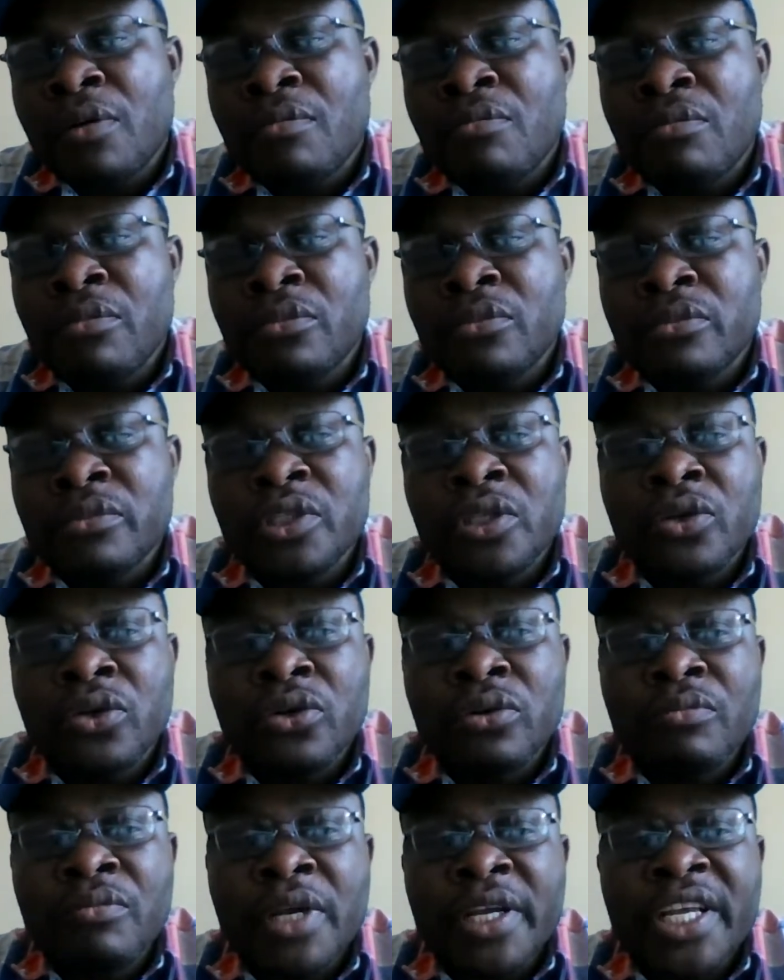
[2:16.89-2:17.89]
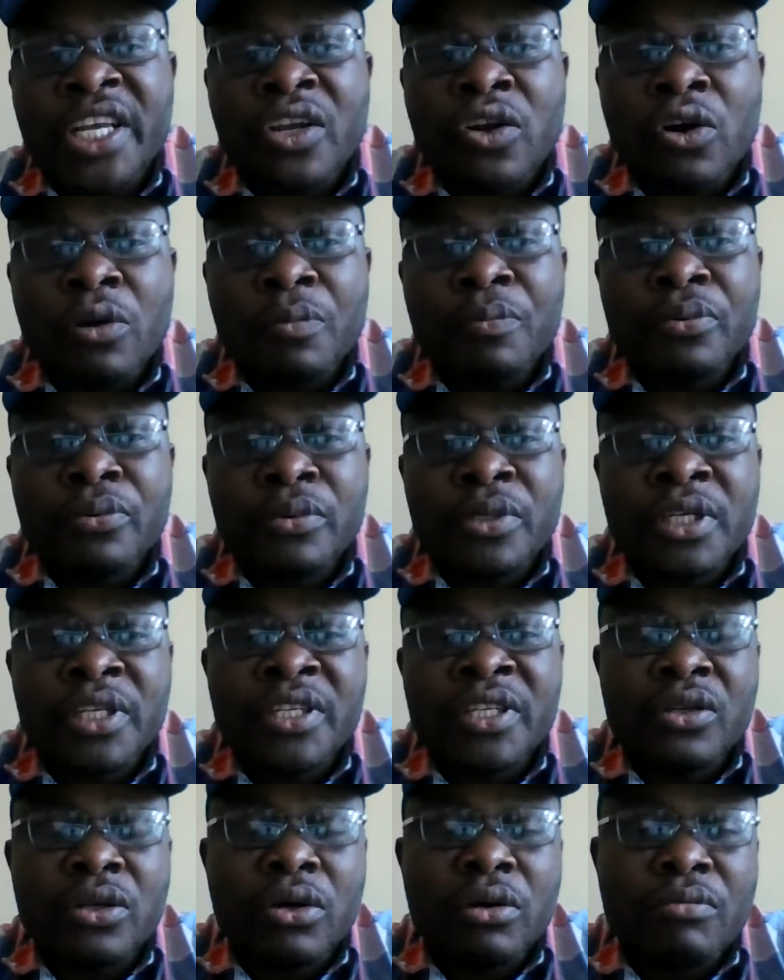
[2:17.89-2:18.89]
making up
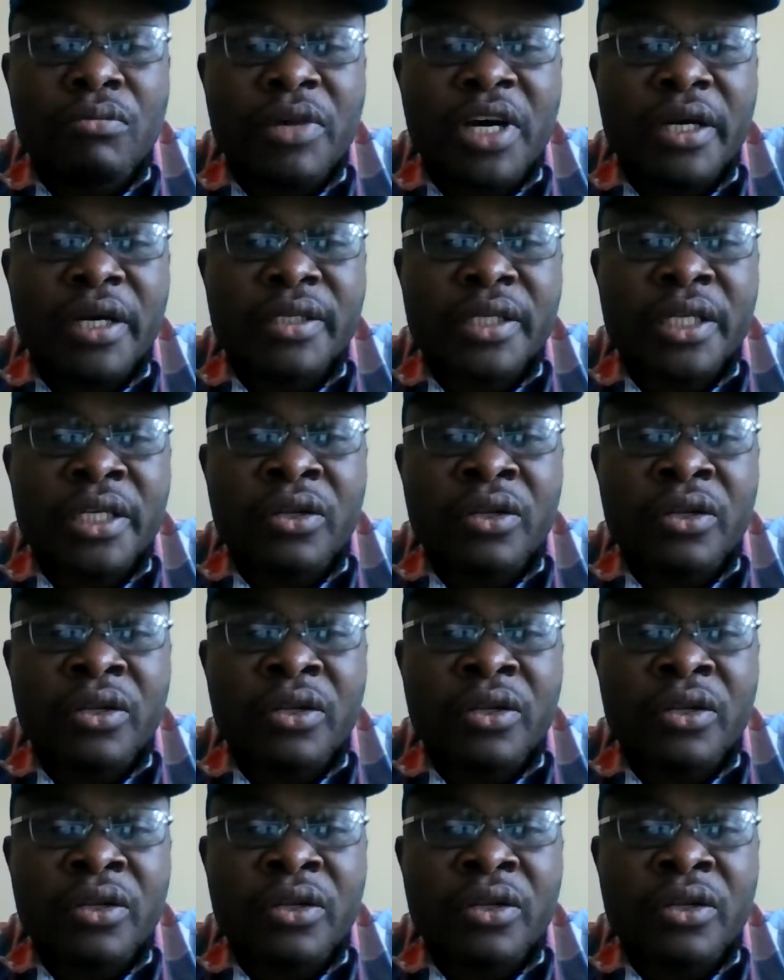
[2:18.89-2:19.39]
these numbers